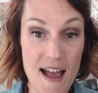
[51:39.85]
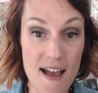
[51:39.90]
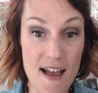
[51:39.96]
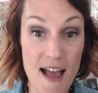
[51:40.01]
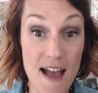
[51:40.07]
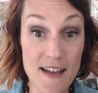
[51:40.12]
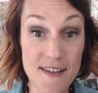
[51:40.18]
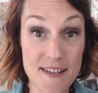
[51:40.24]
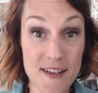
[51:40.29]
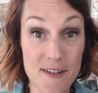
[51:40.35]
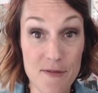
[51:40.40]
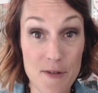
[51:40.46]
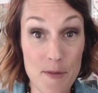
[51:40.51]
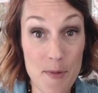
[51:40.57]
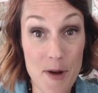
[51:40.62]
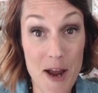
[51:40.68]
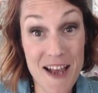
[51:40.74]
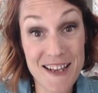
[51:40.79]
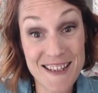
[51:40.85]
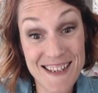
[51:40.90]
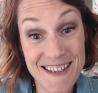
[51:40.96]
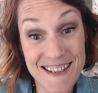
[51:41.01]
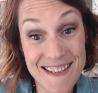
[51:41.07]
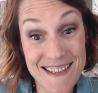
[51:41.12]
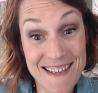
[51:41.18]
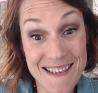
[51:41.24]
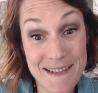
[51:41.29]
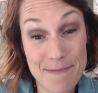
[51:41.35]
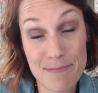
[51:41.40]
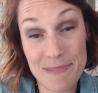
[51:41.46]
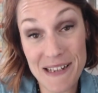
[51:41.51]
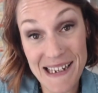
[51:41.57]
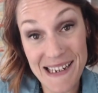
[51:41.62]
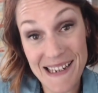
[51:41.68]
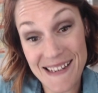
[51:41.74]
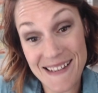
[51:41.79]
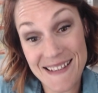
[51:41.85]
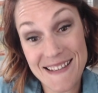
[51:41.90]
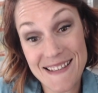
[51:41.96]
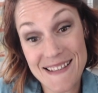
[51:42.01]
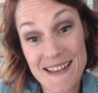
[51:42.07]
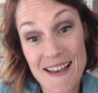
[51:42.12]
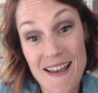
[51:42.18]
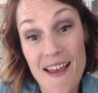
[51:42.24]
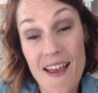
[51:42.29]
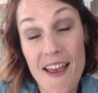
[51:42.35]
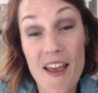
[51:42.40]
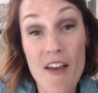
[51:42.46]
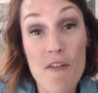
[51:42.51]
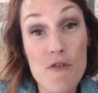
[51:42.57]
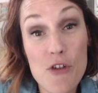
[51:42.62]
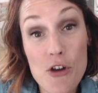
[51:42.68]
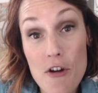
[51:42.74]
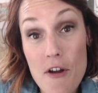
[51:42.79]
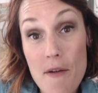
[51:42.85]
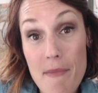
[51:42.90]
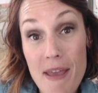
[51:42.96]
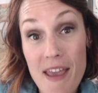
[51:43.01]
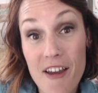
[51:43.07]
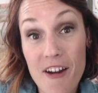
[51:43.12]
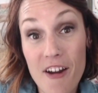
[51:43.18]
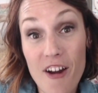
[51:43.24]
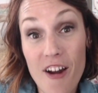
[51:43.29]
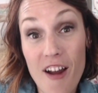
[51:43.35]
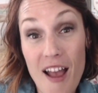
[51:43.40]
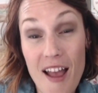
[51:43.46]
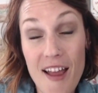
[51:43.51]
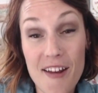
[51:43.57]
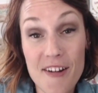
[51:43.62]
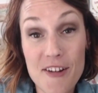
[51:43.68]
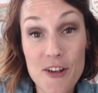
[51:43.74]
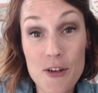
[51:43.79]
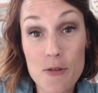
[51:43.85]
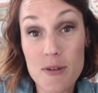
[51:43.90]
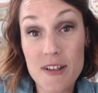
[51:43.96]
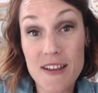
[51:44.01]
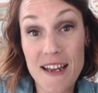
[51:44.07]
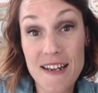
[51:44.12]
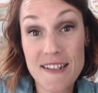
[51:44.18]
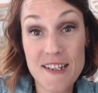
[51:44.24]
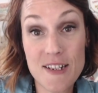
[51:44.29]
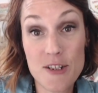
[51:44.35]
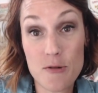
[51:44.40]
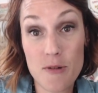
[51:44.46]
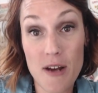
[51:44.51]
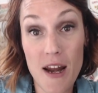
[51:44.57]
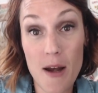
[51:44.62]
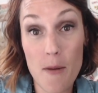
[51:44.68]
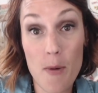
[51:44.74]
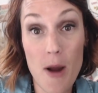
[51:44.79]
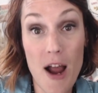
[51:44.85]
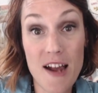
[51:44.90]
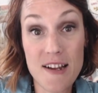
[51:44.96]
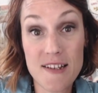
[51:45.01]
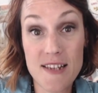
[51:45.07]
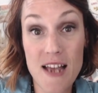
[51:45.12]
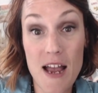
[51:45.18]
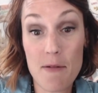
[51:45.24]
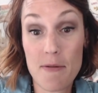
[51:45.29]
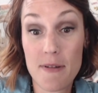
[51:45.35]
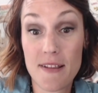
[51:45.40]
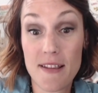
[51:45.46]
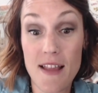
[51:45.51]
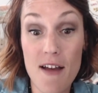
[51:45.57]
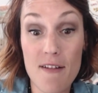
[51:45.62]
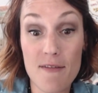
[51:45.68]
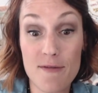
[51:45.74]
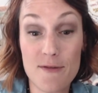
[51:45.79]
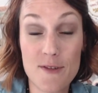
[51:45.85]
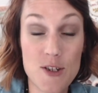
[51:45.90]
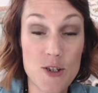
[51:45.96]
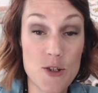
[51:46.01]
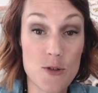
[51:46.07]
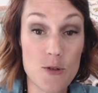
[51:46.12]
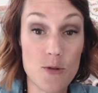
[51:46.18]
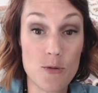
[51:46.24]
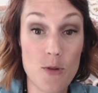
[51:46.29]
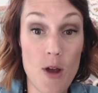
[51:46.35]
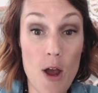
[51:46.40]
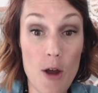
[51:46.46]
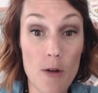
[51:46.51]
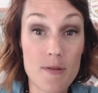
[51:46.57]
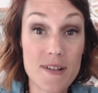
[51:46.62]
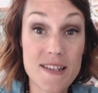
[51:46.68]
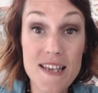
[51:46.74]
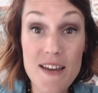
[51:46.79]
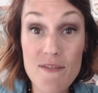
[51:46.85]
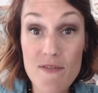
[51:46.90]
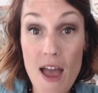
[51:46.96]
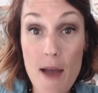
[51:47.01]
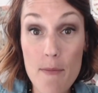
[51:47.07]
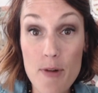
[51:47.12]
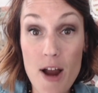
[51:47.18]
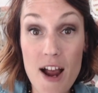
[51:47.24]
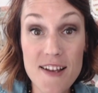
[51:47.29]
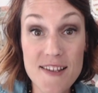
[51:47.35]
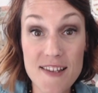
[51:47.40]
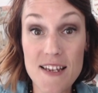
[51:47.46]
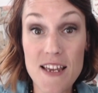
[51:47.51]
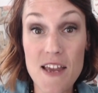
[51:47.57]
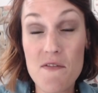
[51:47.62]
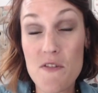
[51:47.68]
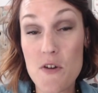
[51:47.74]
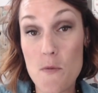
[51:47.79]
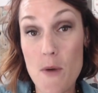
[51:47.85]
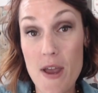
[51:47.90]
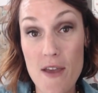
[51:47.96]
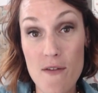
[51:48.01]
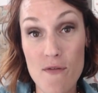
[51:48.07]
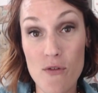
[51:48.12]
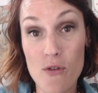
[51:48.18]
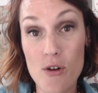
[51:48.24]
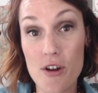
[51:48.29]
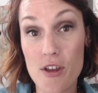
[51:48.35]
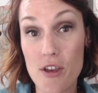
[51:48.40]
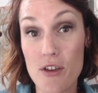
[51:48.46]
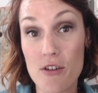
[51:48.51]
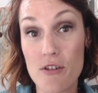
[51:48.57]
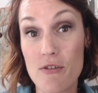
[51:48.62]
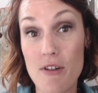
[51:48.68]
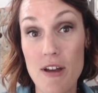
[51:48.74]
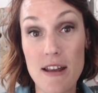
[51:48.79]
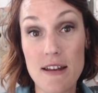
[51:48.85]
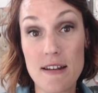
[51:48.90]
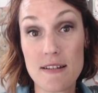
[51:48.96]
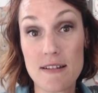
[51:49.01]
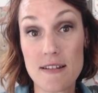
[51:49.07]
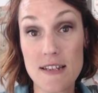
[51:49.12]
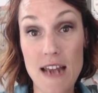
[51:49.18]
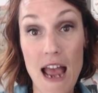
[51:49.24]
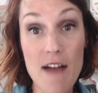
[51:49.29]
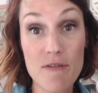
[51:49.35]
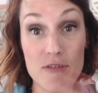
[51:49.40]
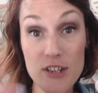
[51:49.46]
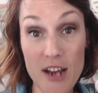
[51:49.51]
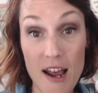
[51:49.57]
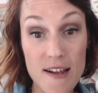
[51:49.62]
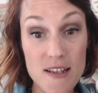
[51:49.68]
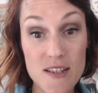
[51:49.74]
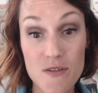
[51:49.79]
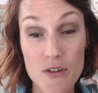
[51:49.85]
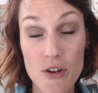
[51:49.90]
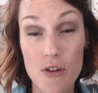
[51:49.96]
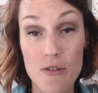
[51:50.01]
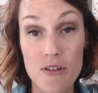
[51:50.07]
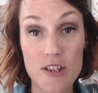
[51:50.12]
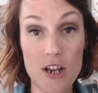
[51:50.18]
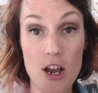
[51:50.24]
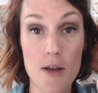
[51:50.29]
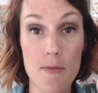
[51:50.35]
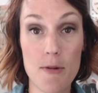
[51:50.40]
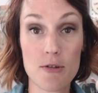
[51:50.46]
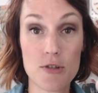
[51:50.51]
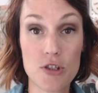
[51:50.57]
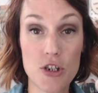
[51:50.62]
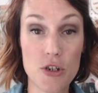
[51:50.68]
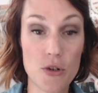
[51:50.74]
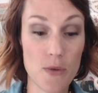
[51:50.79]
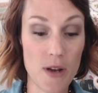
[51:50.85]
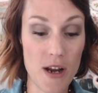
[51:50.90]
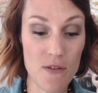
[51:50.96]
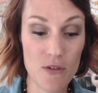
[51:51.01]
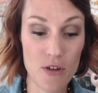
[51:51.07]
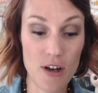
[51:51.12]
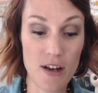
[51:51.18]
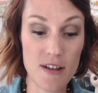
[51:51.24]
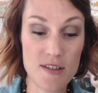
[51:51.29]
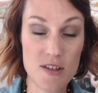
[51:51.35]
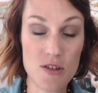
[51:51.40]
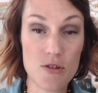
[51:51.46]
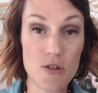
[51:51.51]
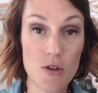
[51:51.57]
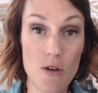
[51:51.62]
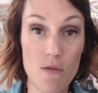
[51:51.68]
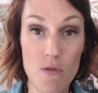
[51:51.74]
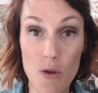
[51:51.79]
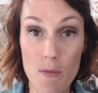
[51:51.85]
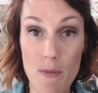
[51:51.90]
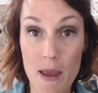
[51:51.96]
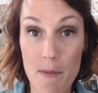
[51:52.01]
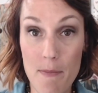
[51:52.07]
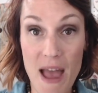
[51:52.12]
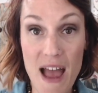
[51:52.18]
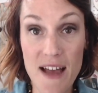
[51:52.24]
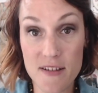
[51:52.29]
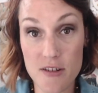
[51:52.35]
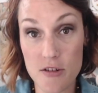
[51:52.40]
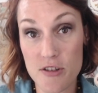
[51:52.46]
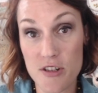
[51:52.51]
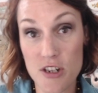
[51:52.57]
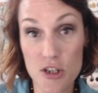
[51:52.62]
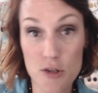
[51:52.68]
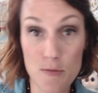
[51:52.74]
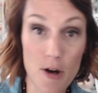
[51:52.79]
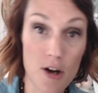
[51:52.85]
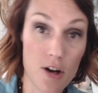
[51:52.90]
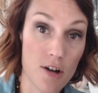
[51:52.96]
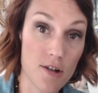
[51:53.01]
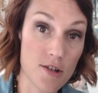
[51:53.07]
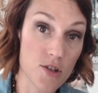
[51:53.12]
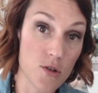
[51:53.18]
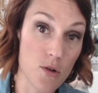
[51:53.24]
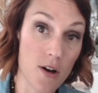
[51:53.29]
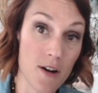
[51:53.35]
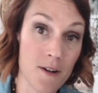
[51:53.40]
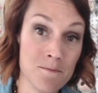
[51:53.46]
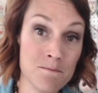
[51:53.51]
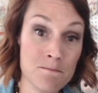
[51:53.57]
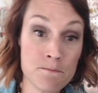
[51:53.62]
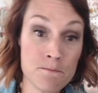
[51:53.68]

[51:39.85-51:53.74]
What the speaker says: ask for prizes, please. If you're a maker and you would like to donate a prize, I would love to receive that prize and give it away for you and advertise for you and talk about you, whatever it is you do. If you make bags or stitch markers or